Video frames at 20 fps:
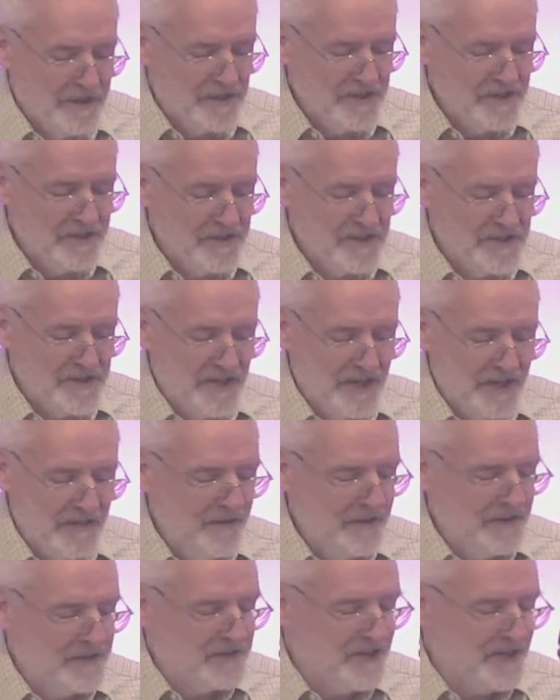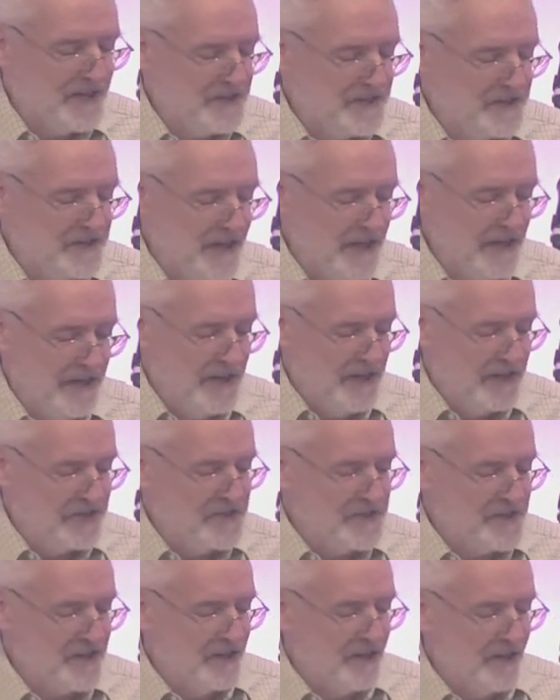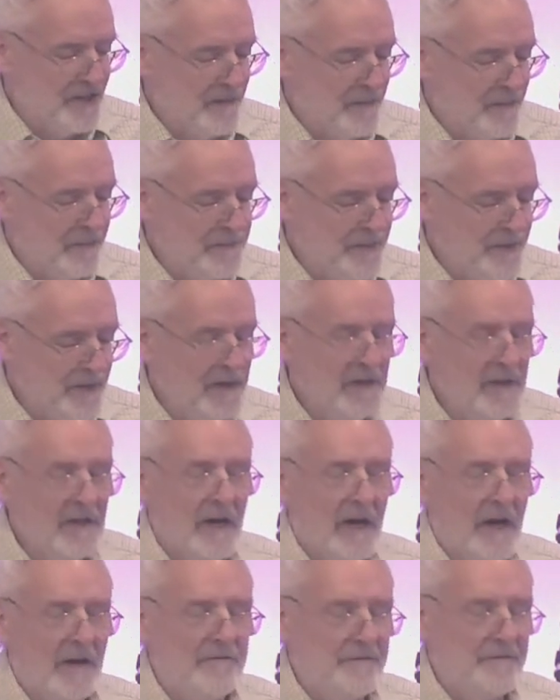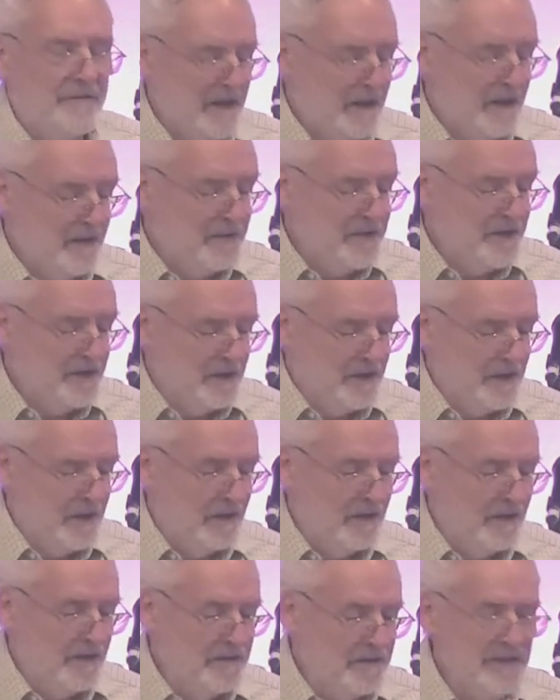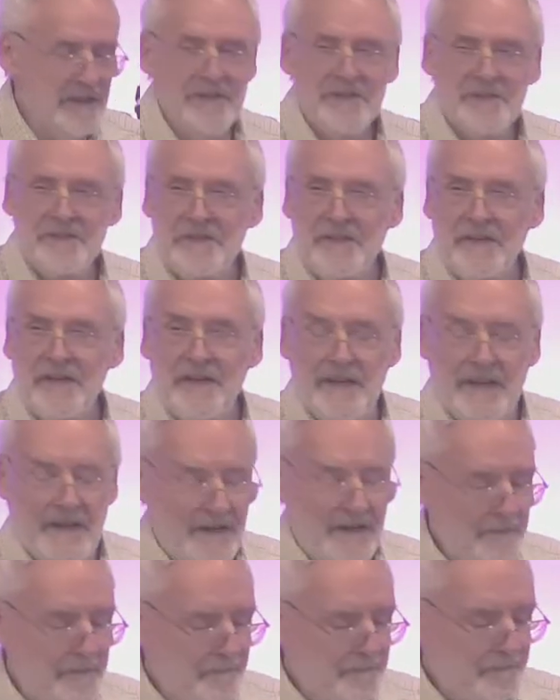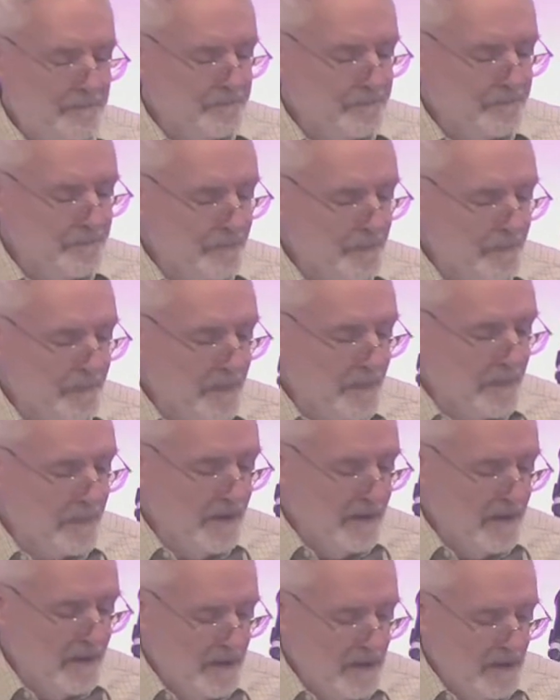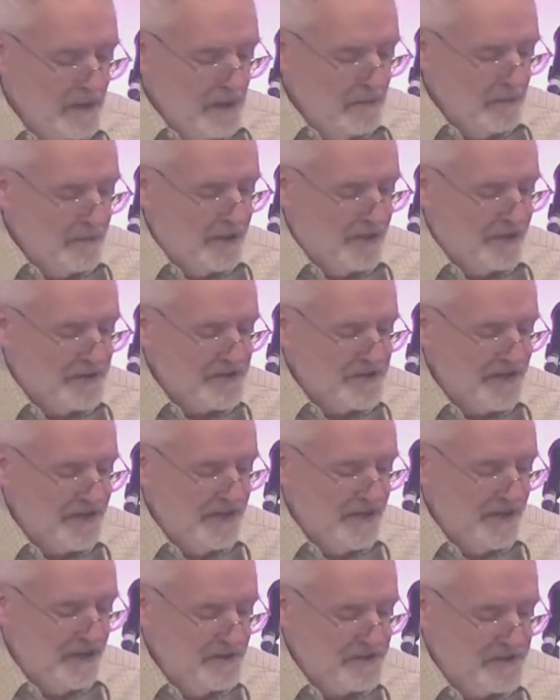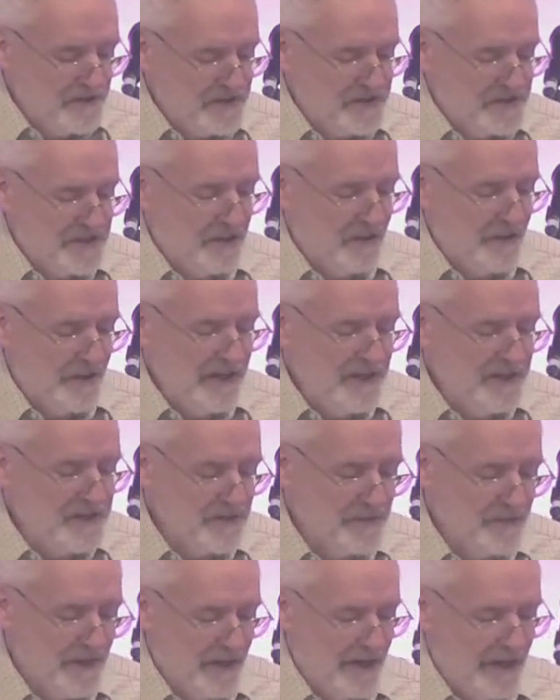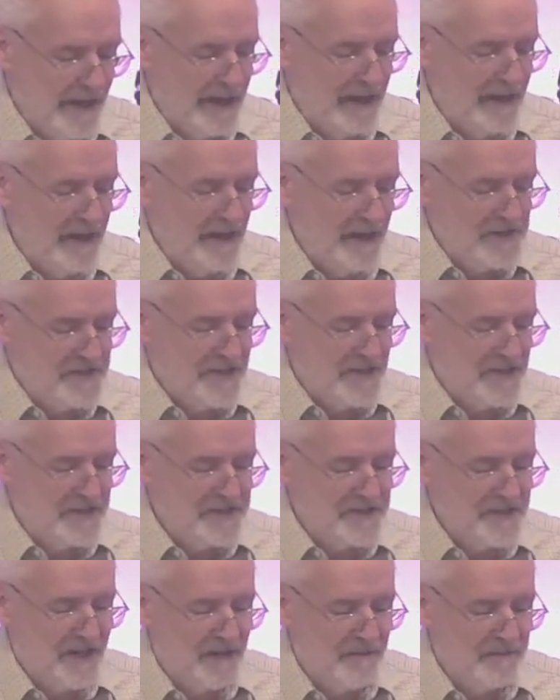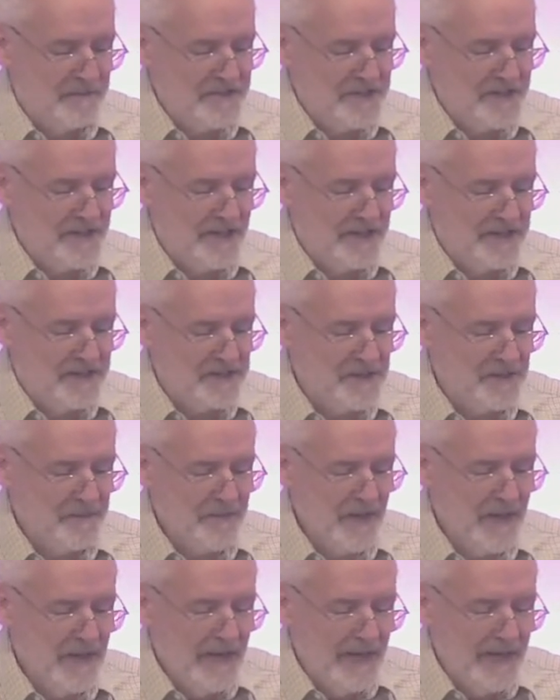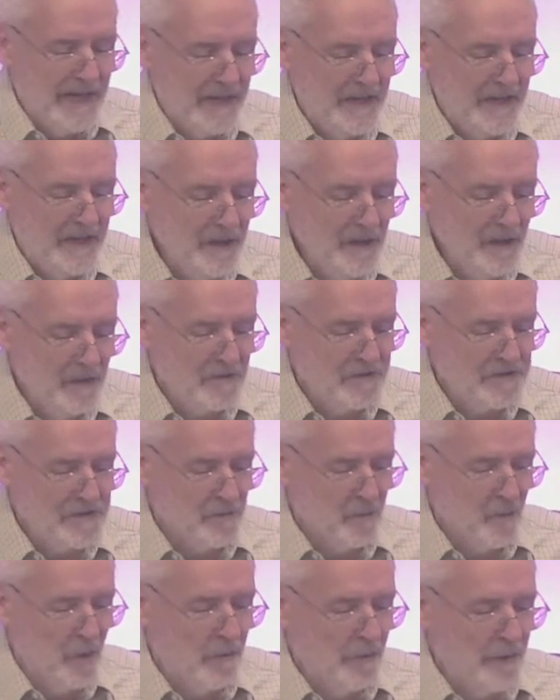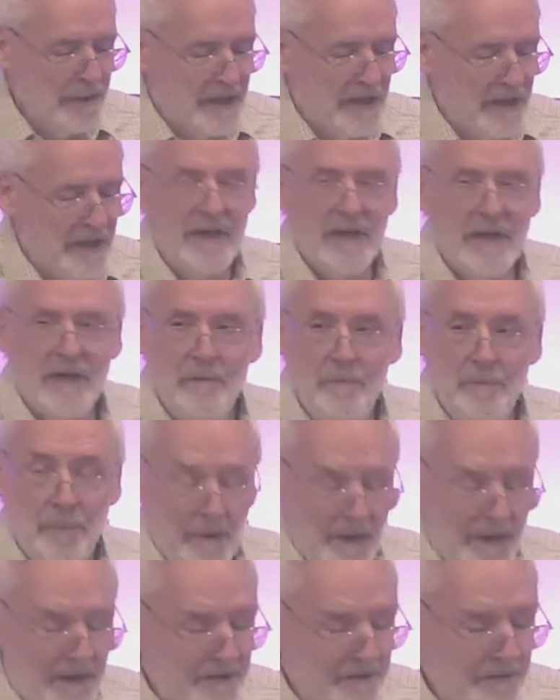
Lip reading: as David says in this psalm, I found God is there. Because he knows us so intimately, as this psalm says, he knows what we can cope with.